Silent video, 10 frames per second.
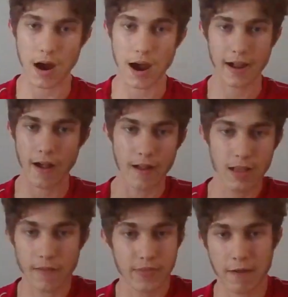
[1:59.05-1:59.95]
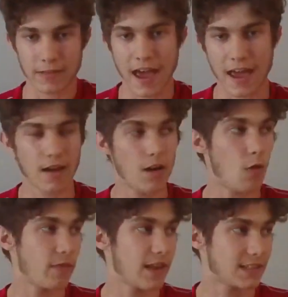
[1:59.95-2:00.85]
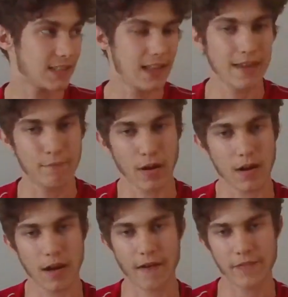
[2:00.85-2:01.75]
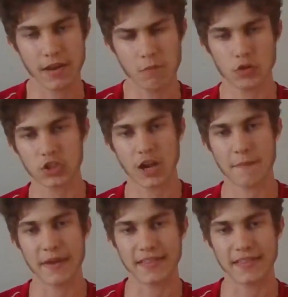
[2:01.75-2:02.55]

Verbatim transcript: I I love David De Gea obviously, but I think it was time he